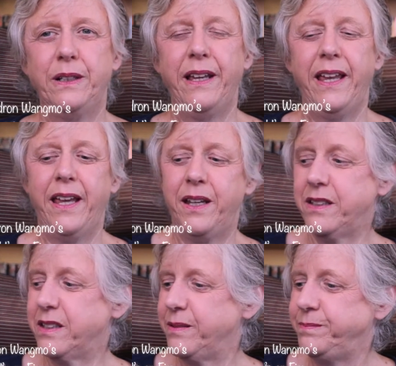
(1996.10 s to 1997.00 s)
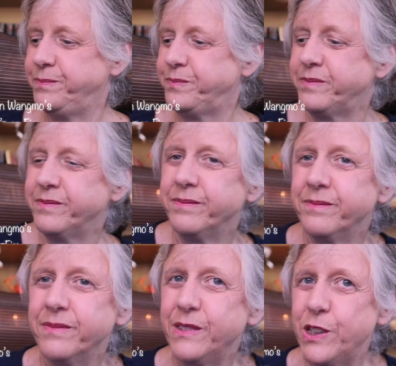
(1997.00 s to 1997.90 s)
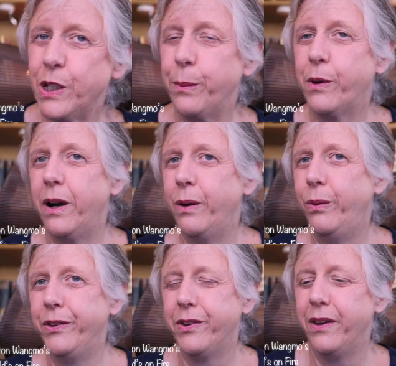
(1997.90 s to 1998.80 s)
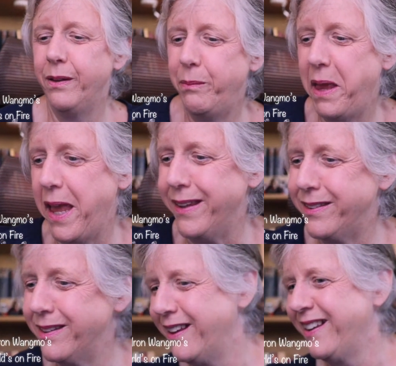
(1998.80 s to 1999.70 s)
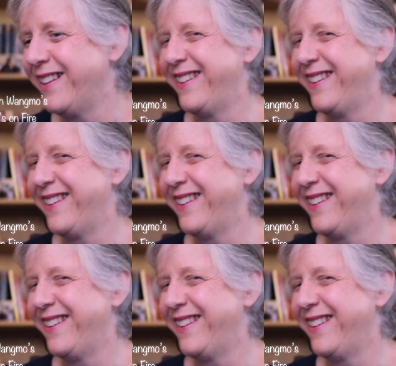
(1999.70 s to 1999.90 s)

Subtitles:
And Shabkar was amazing.